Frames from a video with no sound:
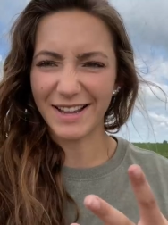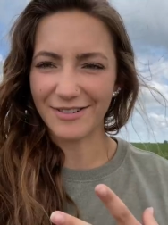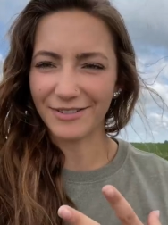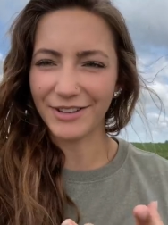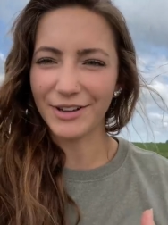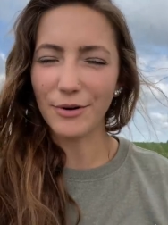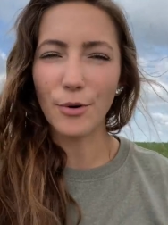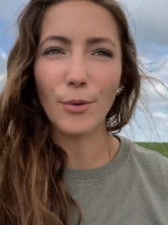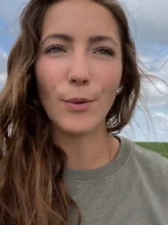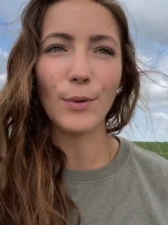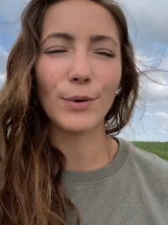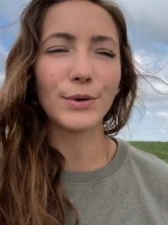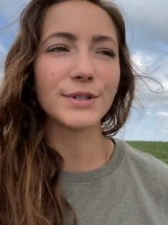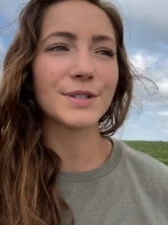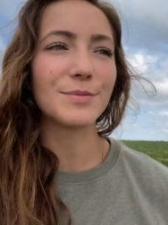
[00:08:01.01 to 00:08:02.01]
that really
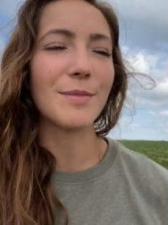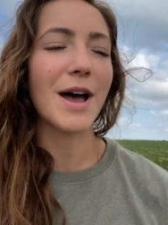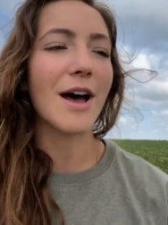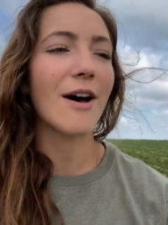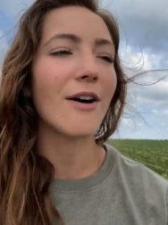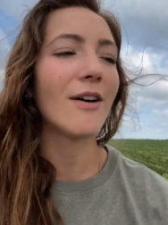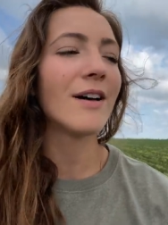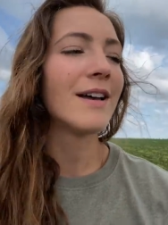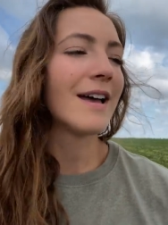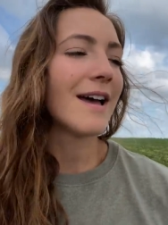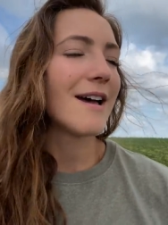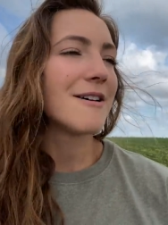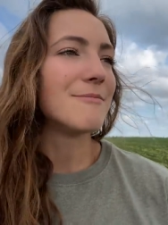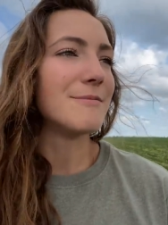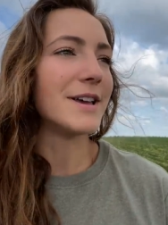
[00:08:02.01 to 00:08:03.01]
cool smell
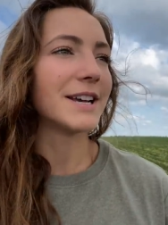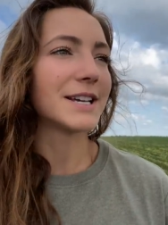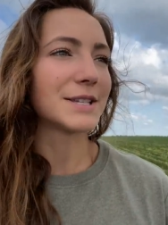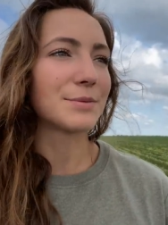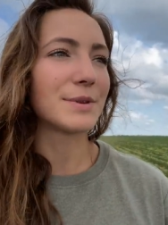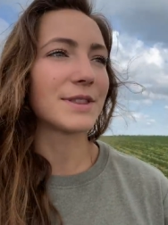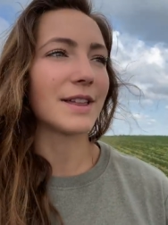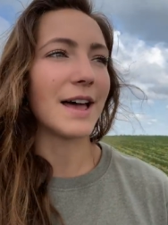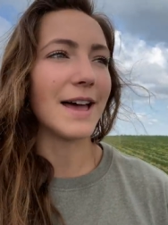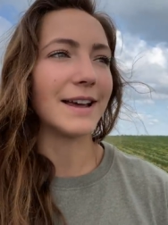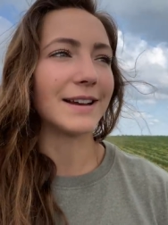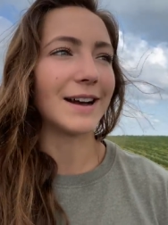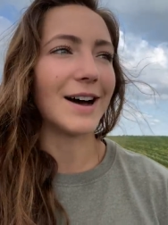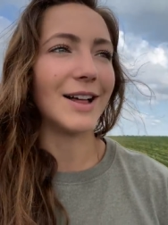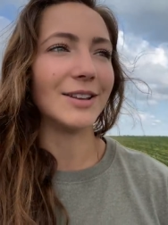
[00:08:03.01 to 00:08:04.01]
mixed with
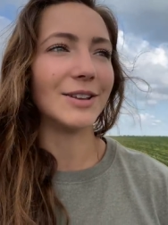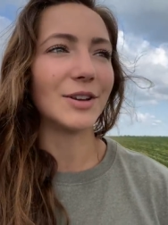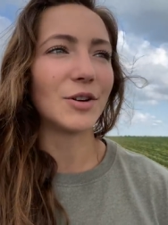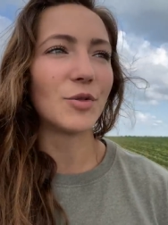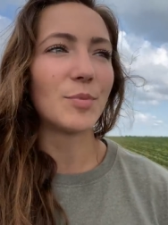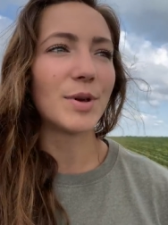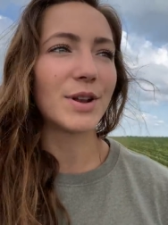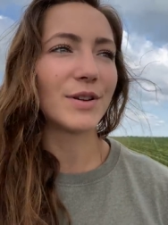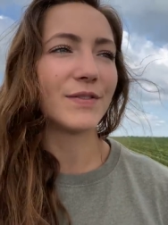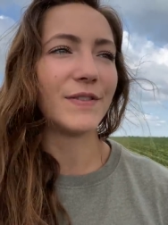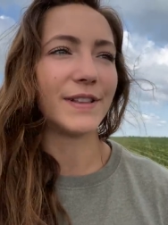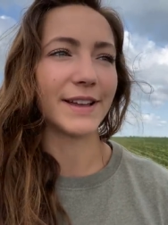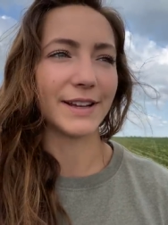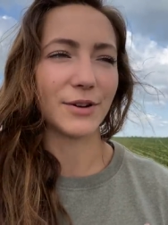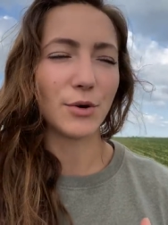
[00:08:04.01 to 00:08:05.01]
like a little bit of
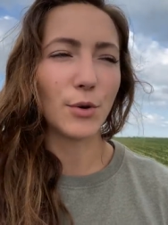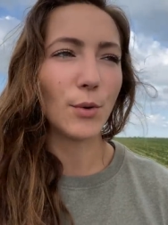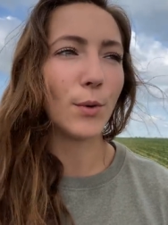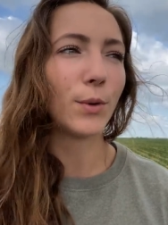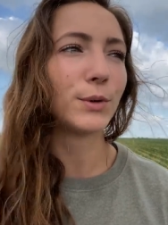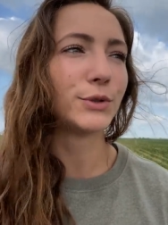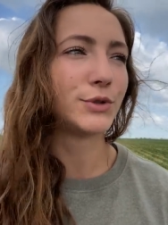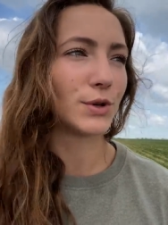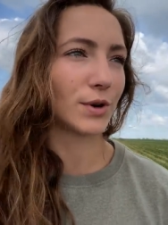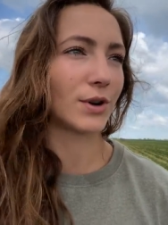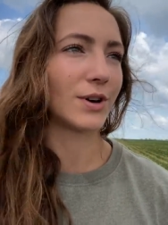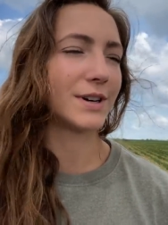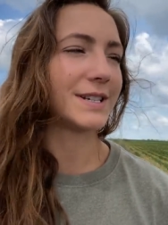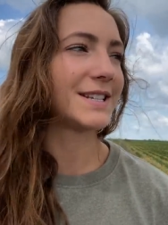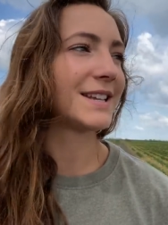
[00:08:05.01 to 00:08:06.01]
like cool
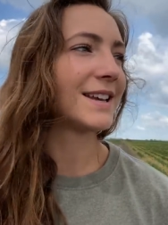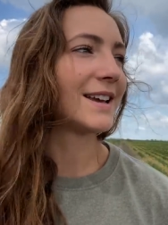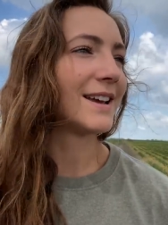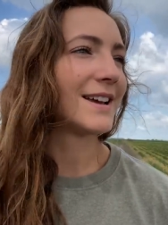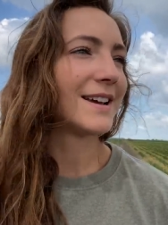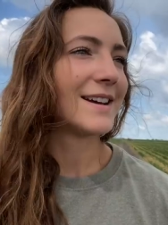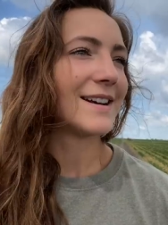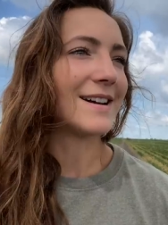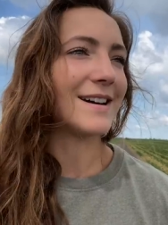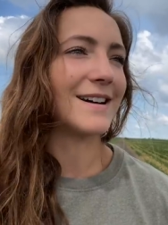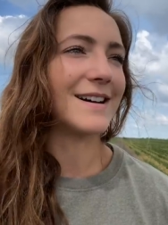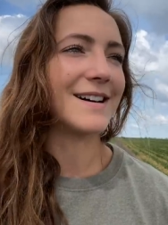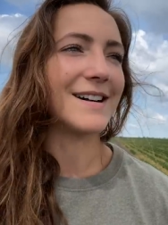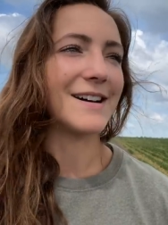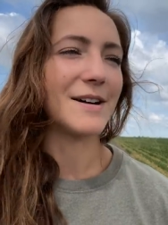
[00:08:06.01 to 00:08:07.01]
dirt.
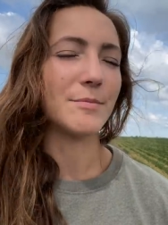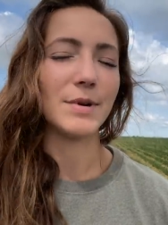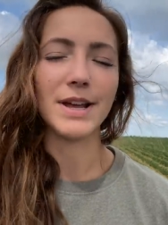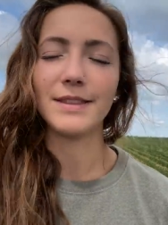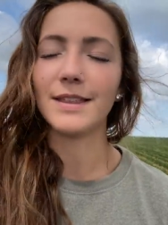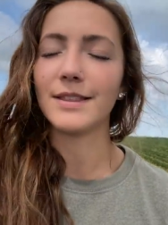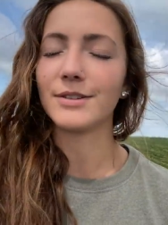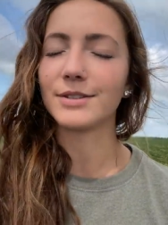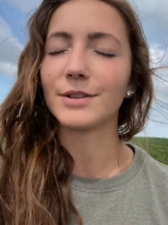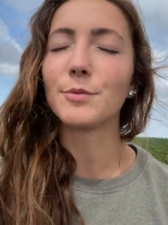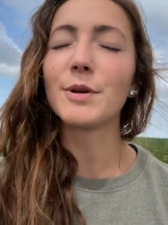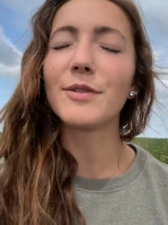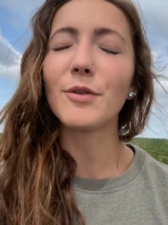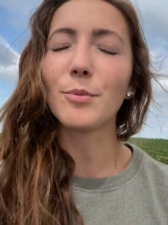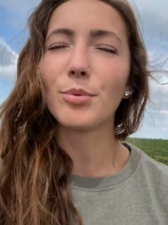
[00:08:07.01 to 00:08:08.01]
Um, and then there's a little
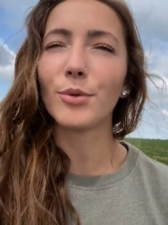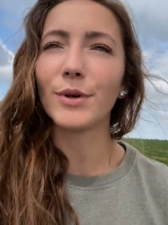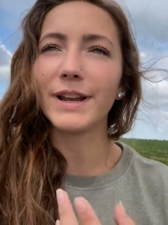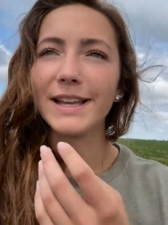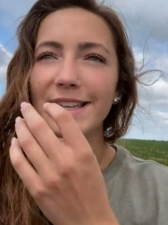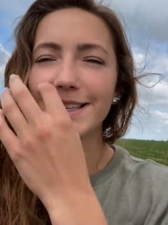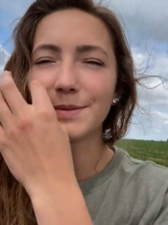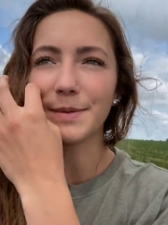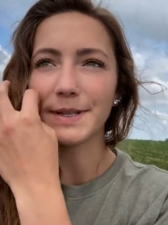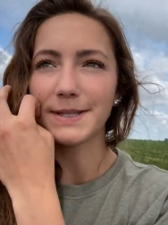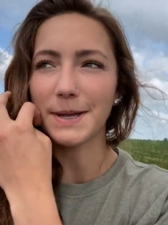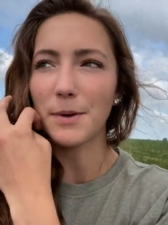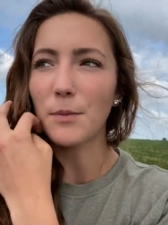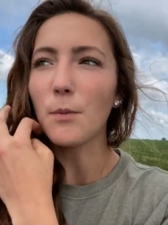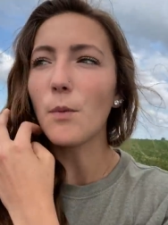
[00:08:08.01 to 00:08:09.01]
bit of a breeze, but it's
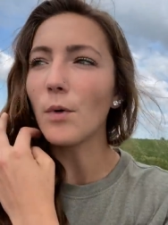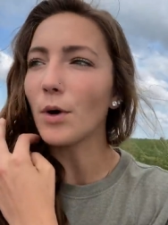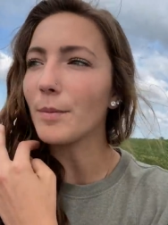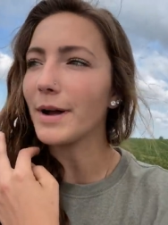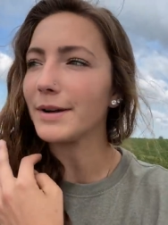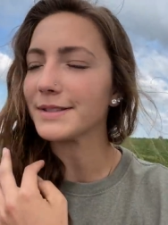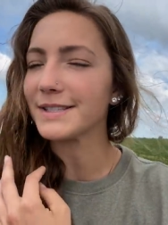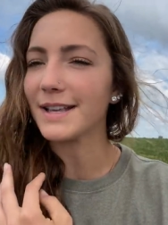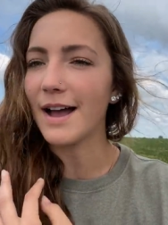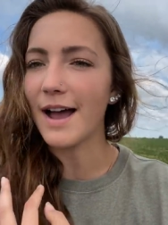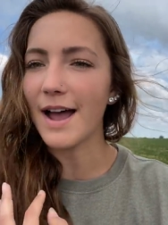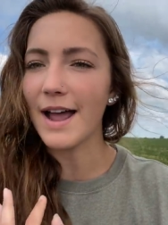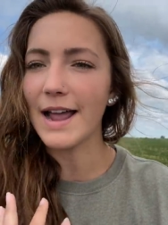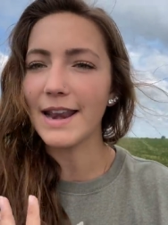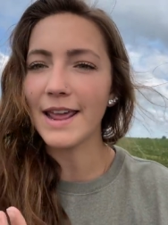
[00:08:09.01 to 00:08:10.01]
kind of warm
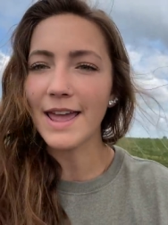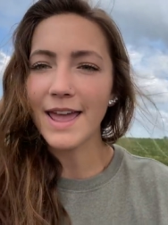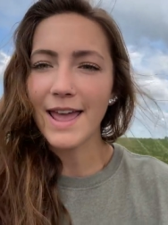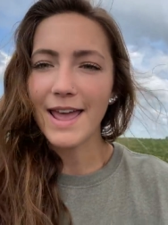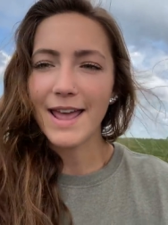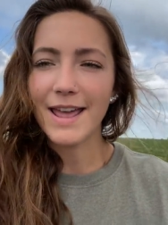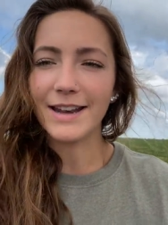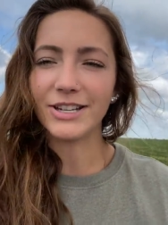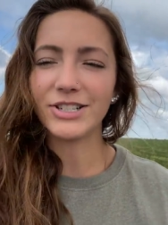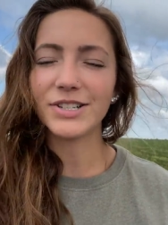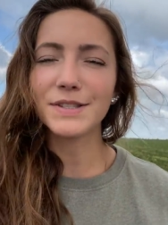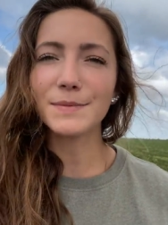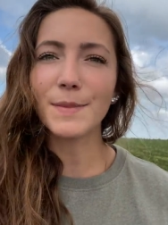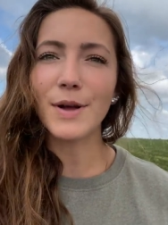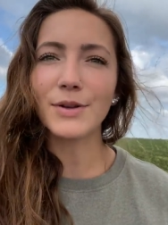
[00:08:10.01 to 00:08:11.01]
outside and it
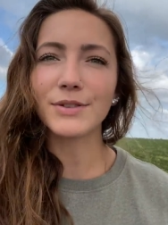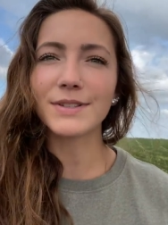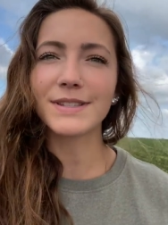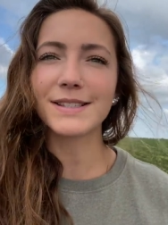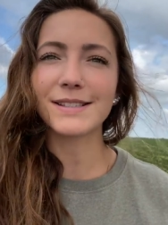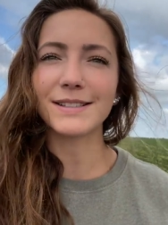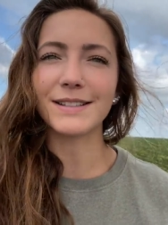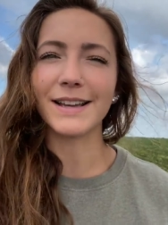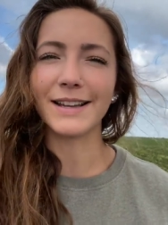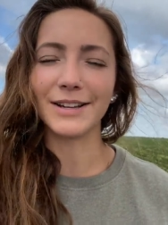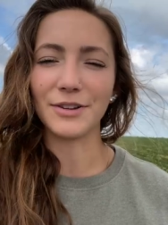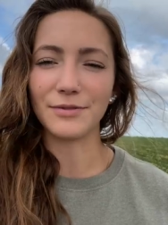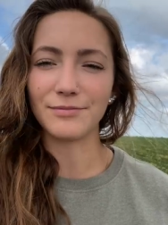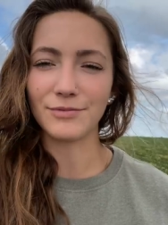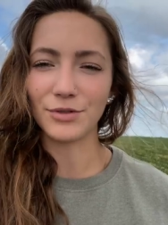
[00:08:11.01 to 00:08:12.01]
just smells like
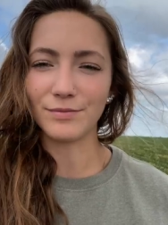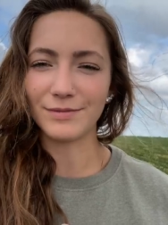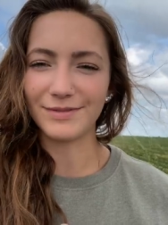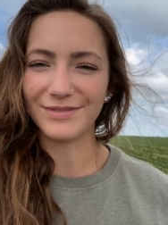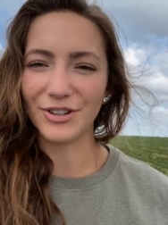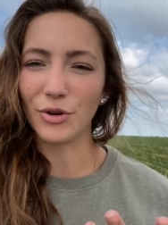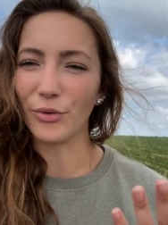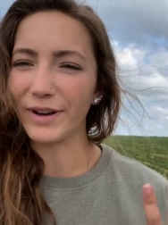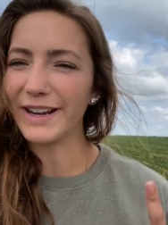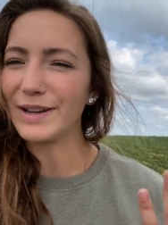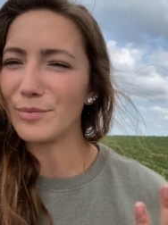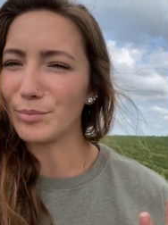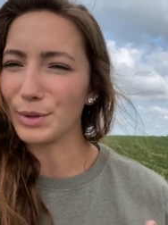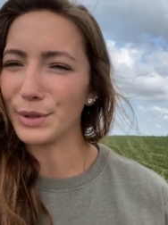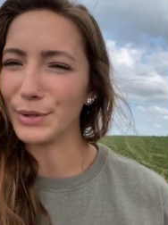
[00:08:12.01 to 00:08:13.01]
green
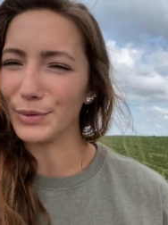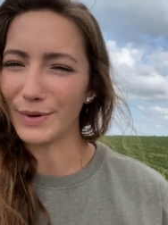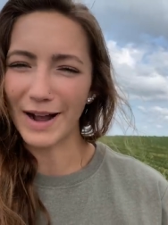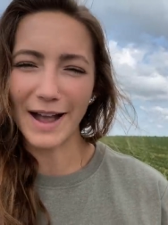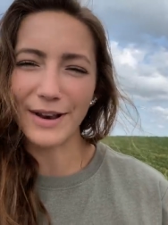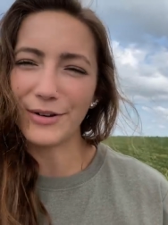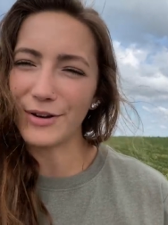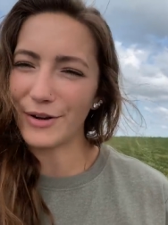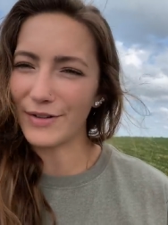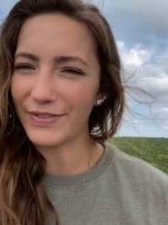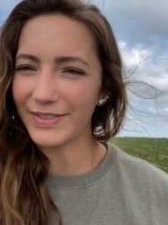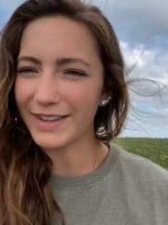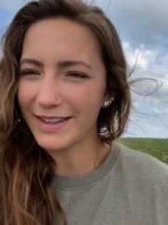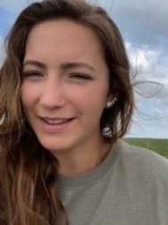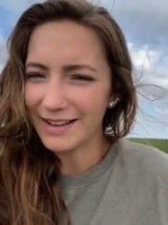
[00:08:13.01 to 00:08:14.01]
and blue. I don't know
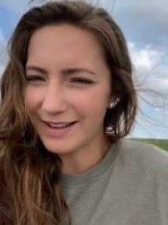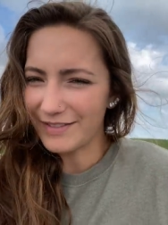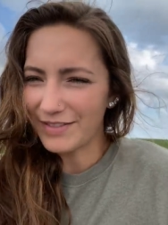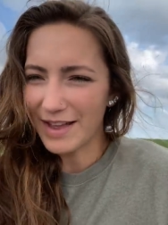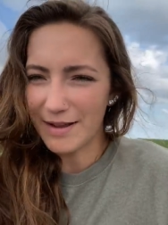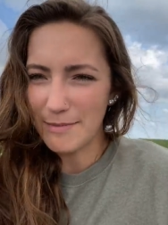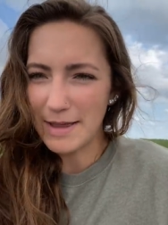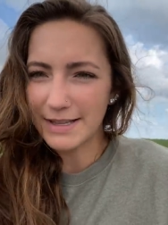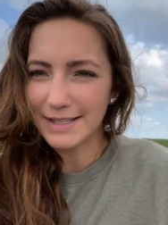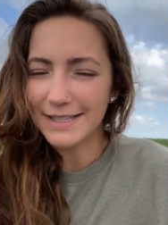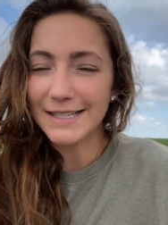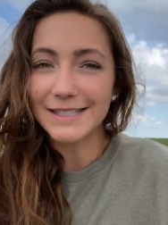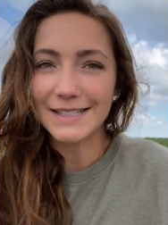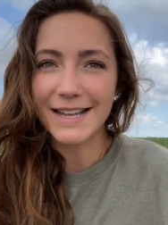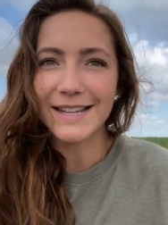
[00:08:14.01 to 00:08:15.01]
if that makes
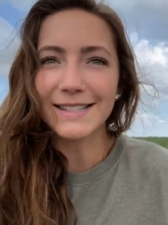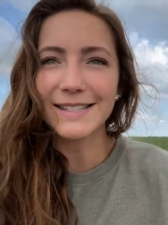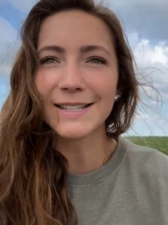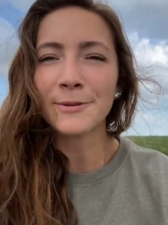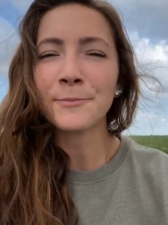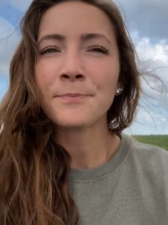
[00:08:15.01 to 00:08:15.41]
any sense